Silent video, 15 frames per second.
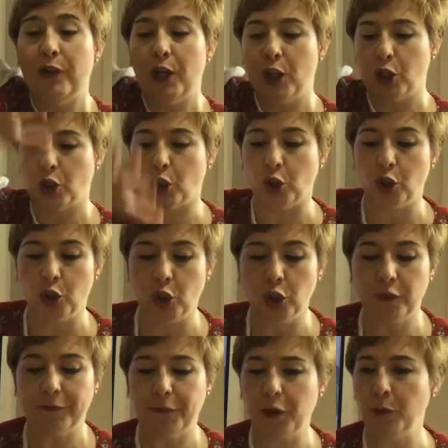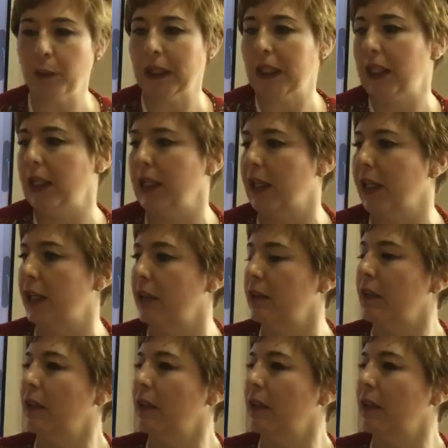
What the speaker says: So not from here,